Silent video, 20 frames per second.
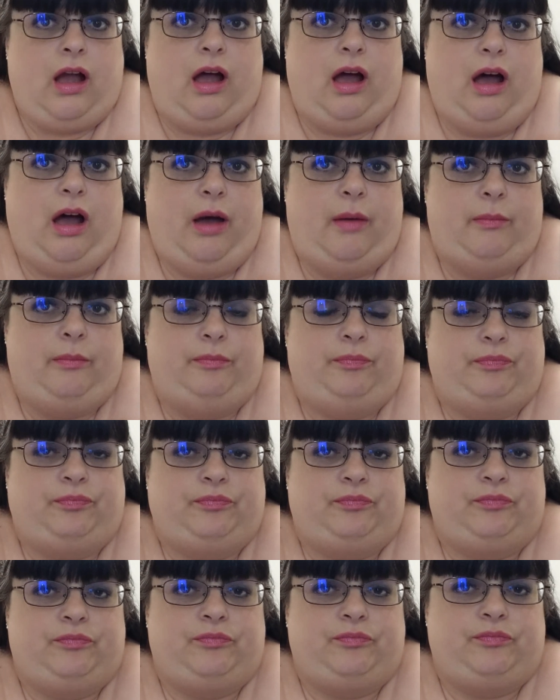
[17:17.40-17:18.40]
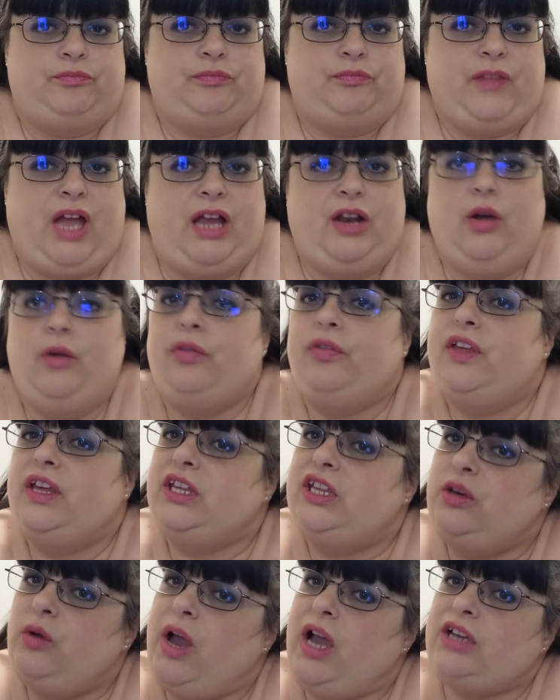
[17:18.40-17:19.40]
I don't
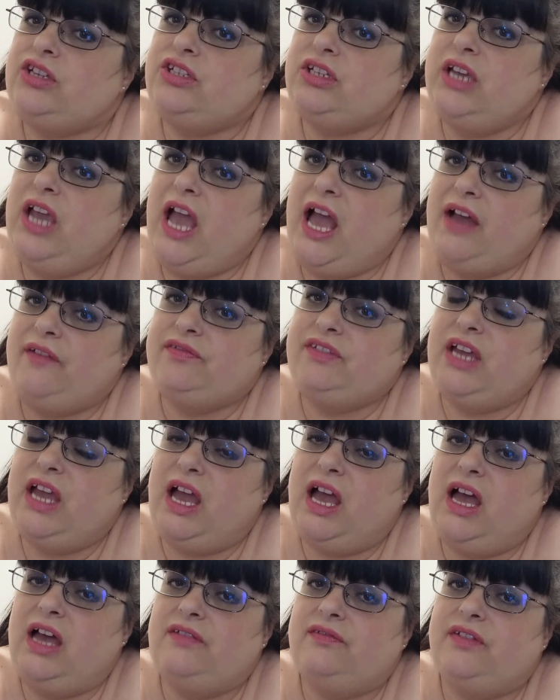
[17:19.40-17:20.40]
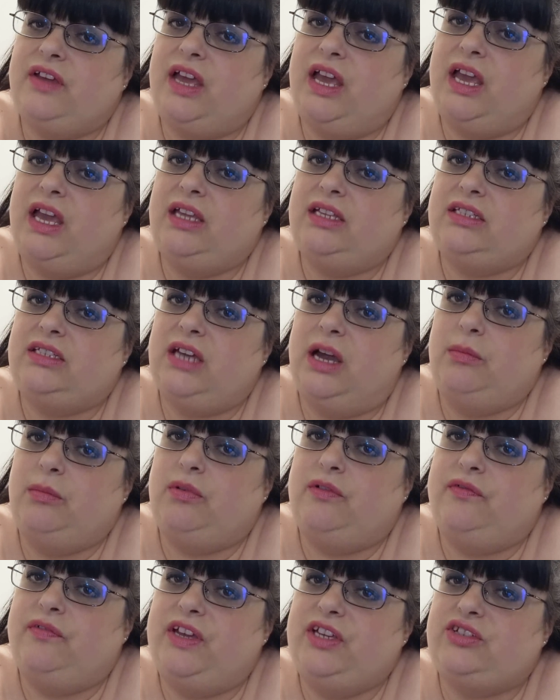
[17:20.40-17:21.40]
think you actually have to have a
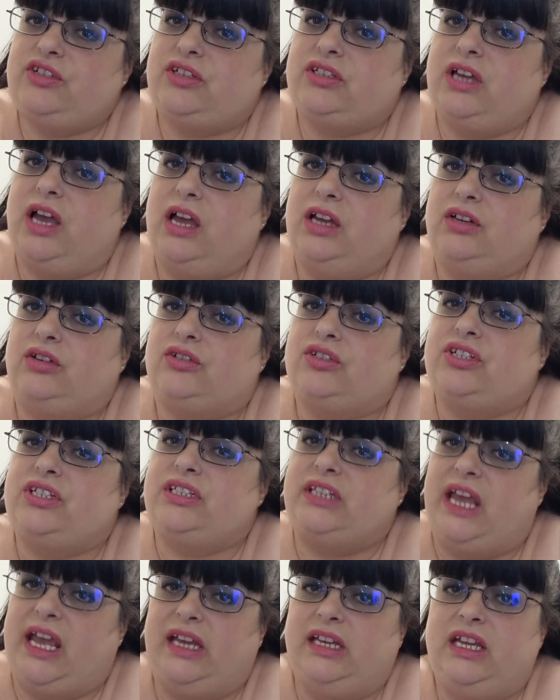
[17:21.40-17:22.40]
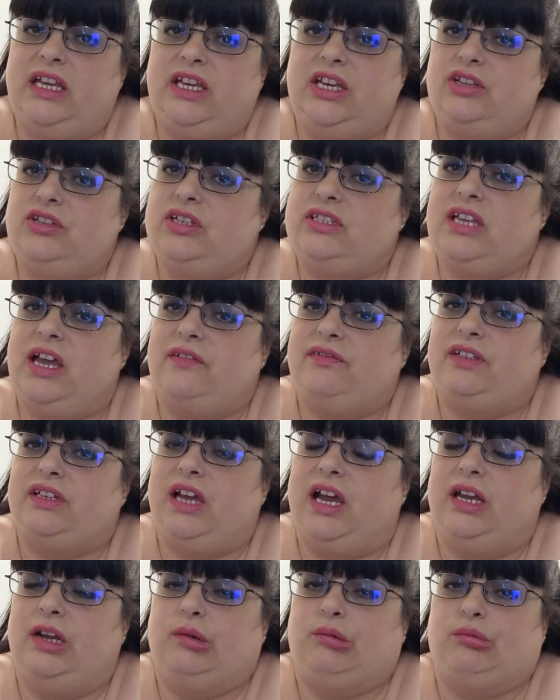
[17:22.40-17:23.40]
double feature to understand it. You just have to
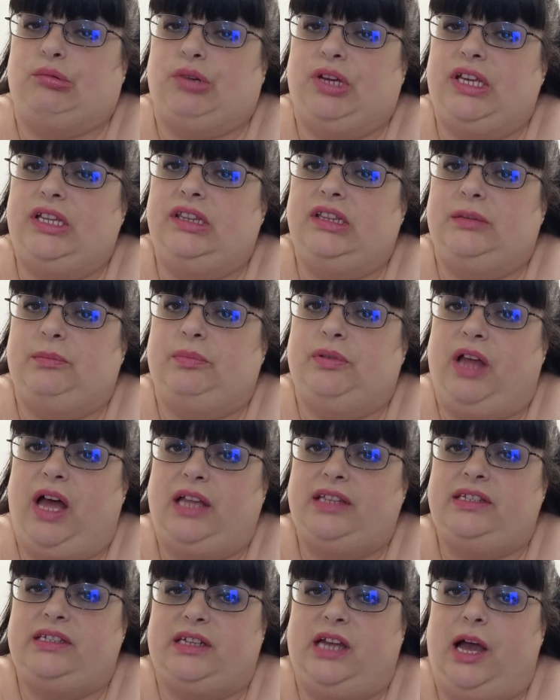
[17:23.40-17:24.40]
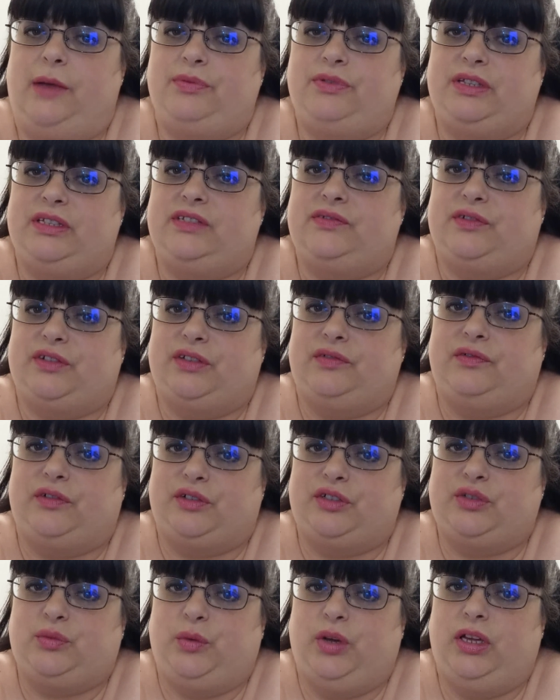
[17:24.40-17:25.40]
kind of read the plot synopsis for the
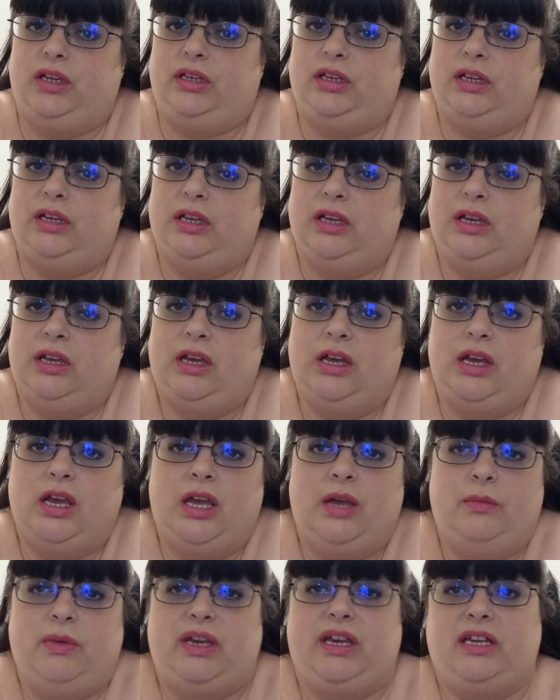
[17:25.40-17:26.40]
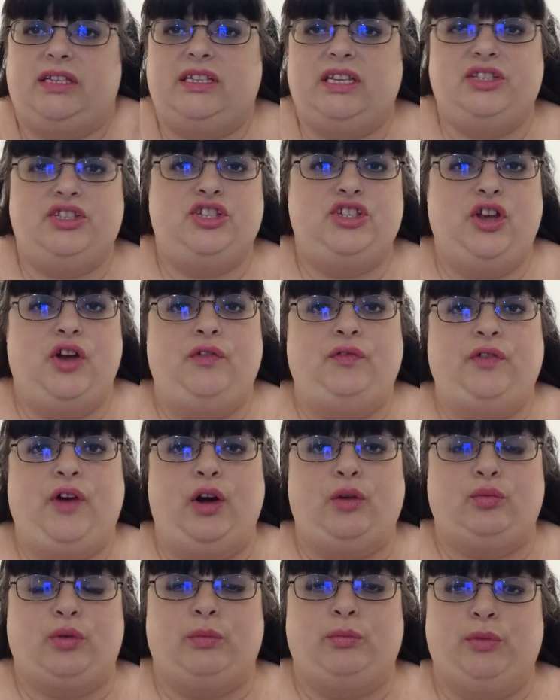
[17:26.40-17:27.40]
first one. Because it's so
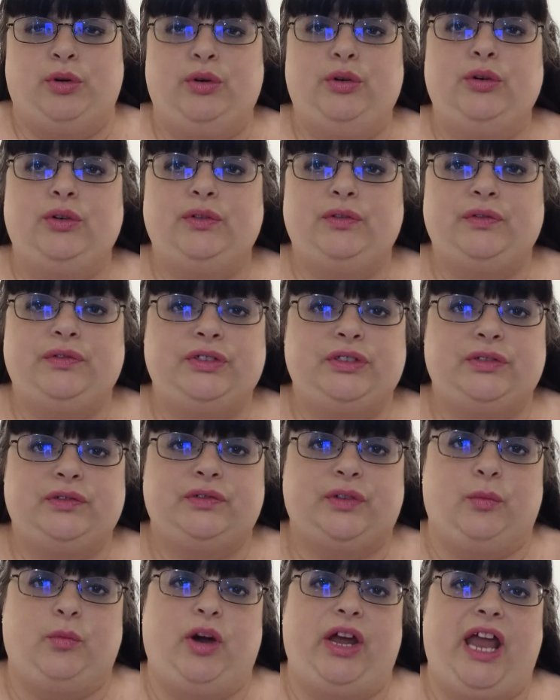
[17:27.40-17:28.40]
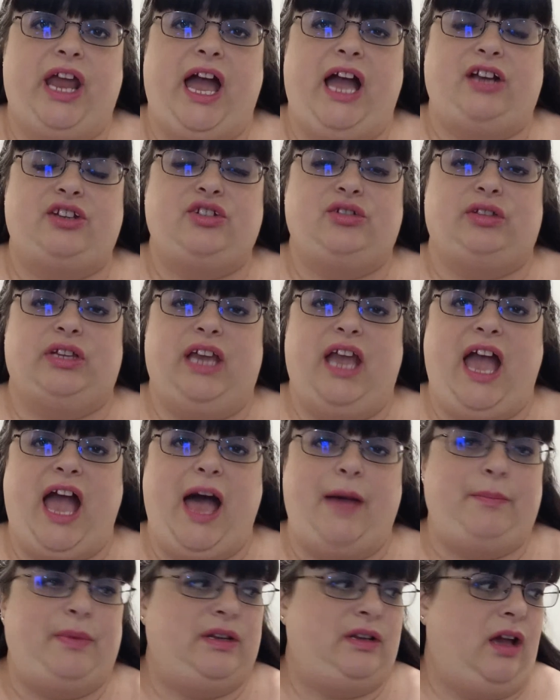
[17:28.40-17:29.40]
far removed from what actually
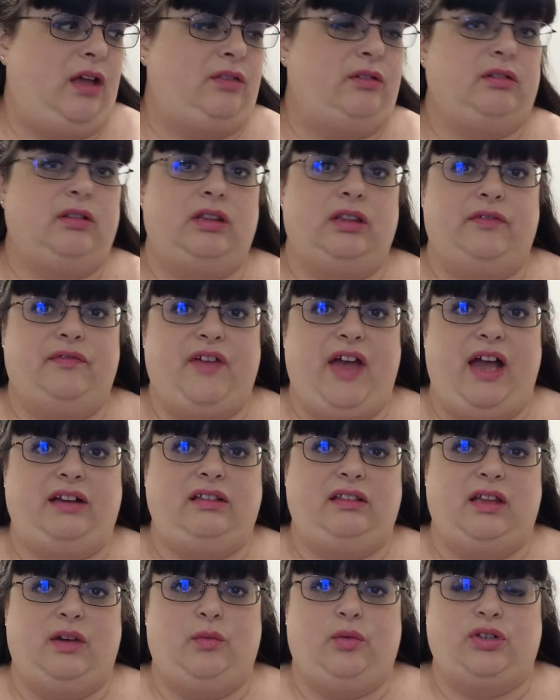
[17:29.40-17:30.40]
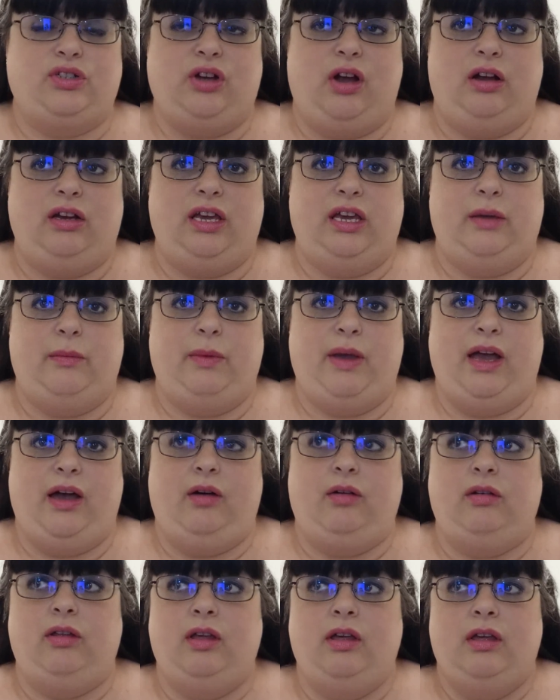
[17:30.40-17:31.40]
happened, other than the fact that we're talking
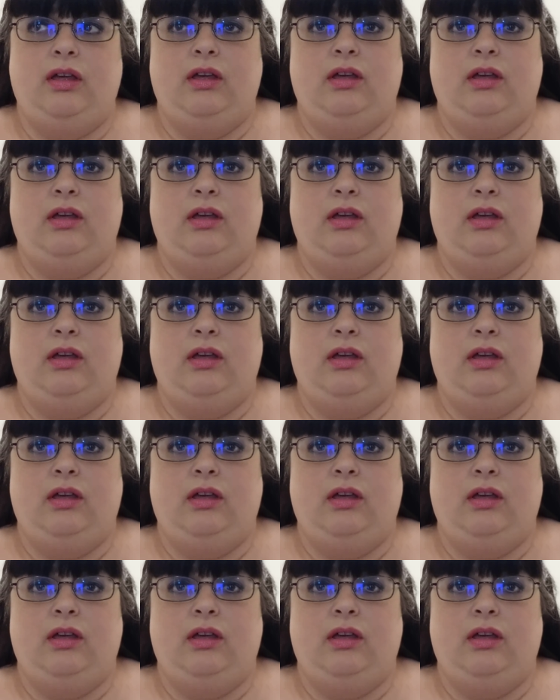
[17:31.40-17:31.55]
about